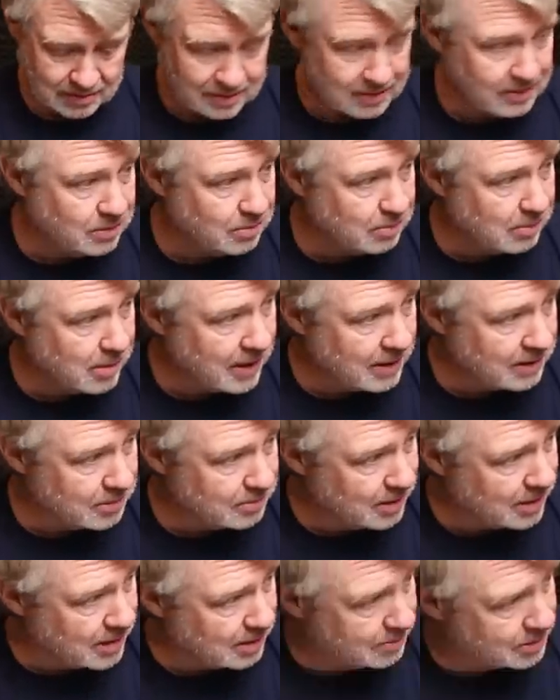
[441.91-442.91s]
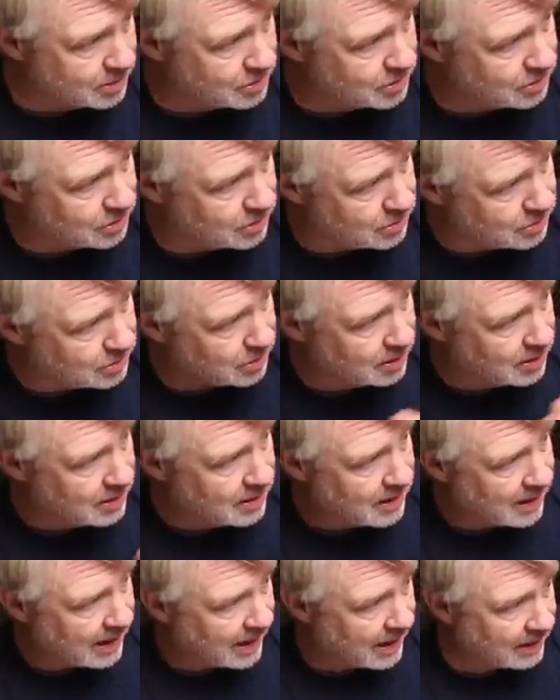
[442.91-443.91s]
You might be able to
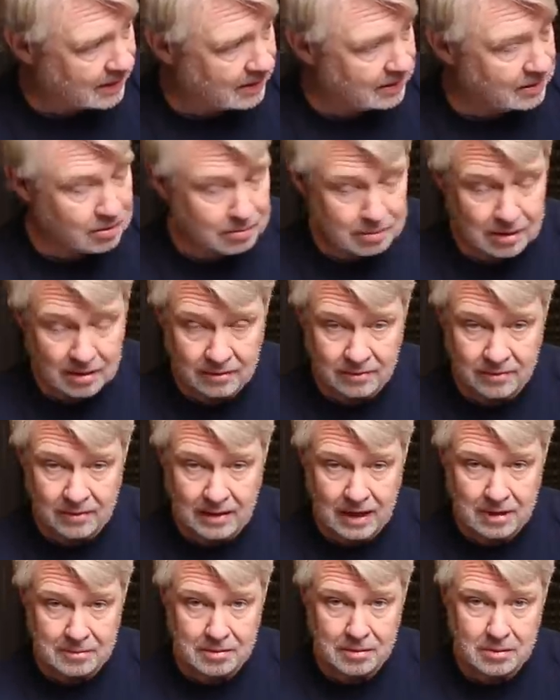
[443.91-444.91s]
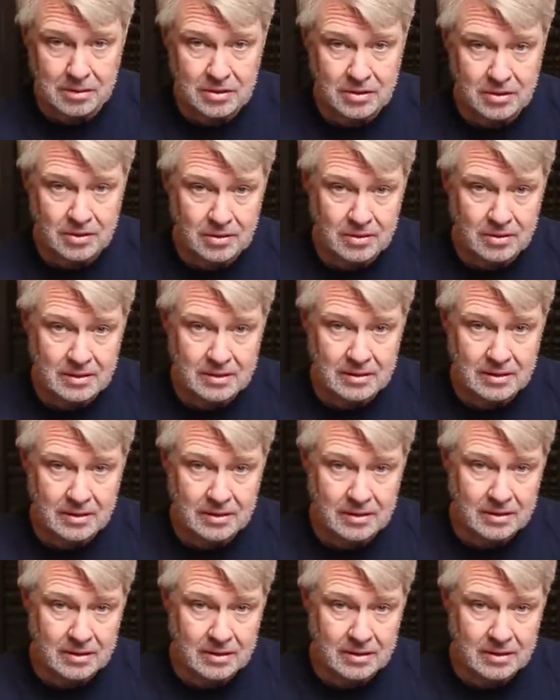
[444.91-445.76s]
add a little bit of damping material in there,